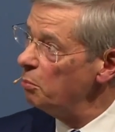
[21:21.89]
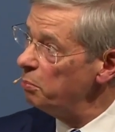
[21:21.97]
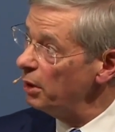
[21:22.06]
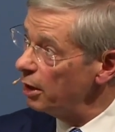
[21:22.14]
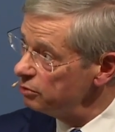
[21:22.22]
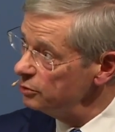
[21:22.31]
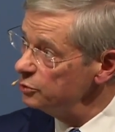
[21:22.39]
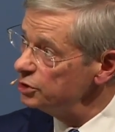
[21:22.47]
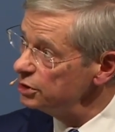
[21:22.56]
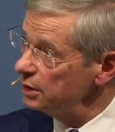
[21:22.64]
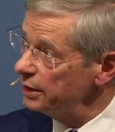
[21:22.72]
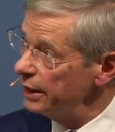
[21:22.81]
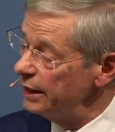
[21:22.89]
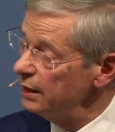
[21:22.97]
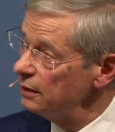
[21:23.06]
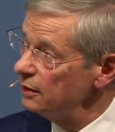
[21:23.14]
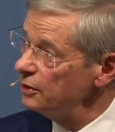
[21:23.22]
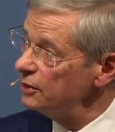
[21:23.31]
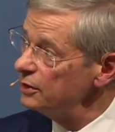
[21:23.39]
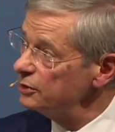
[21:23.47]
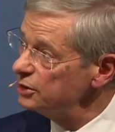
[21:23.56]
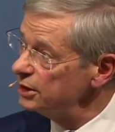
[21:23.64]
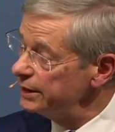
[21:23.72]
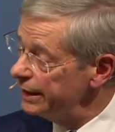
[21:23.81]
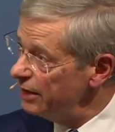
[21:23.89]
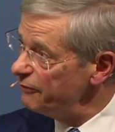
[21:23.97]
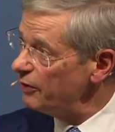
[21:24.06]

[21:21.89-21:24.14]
but crucially to give